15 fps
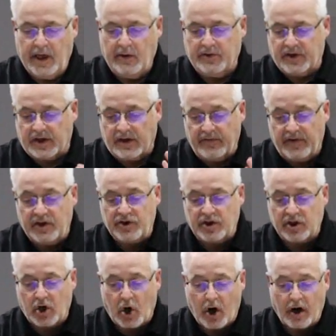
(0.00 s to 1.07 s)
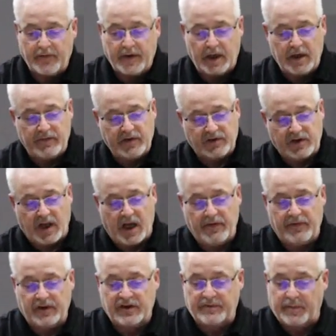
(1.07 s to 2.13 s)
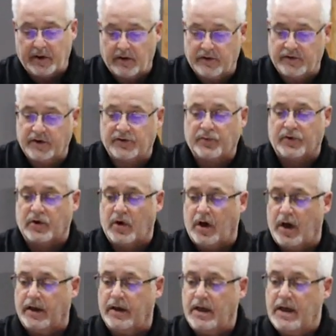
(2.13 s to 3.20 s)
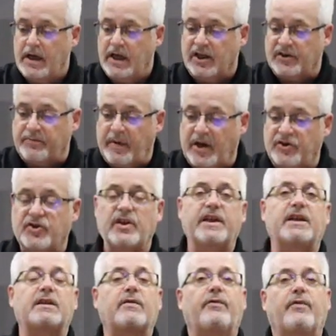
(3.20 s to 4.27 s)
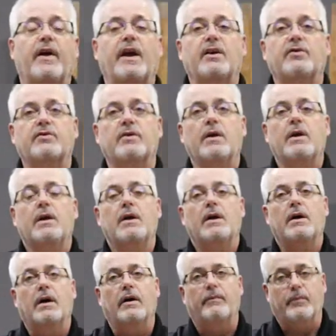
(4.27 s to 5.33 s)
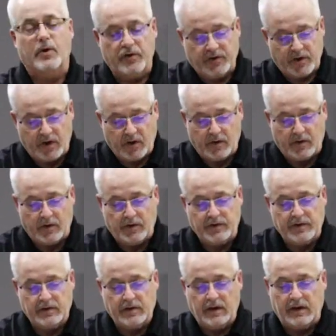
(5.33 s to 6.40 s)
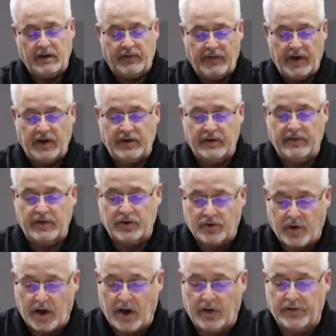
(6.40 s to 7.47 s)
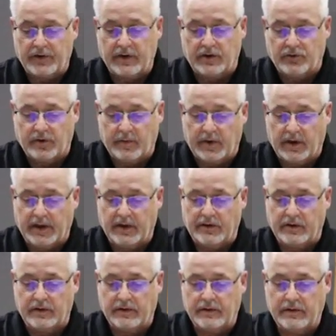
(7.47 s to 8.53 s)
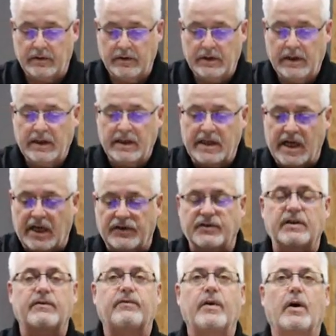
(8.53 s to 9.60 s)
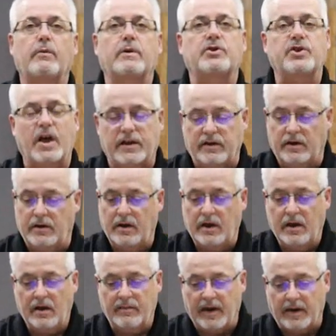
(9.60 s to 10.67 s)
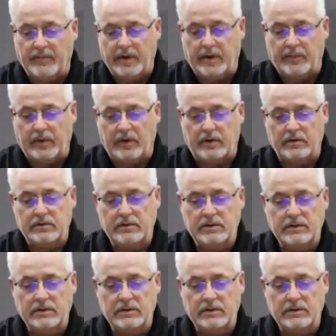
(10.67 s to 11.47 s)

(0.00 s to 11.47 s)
It was a conviction carved out of his life experiences with God, especially in the face of persecutors, in the face of his trials and tribulations. Yes, he felt rejected by people.